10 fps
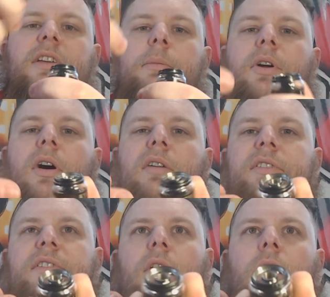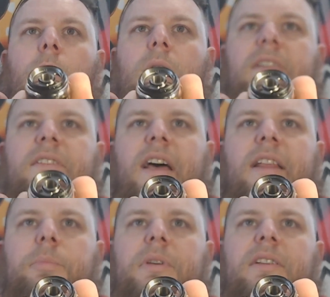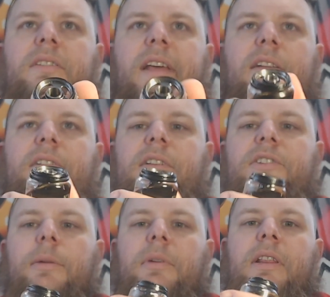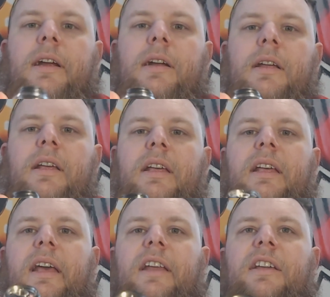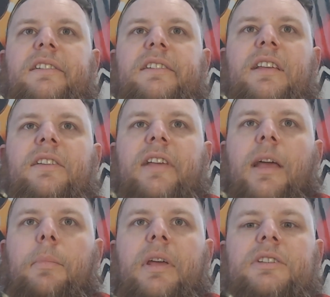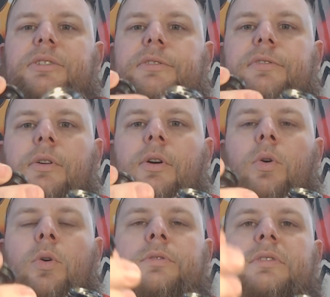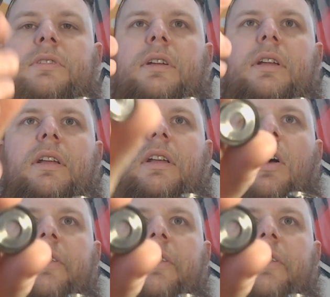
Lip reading: off. It's all one solid piece down to the chimney there. And you can see same big juice flow holes on the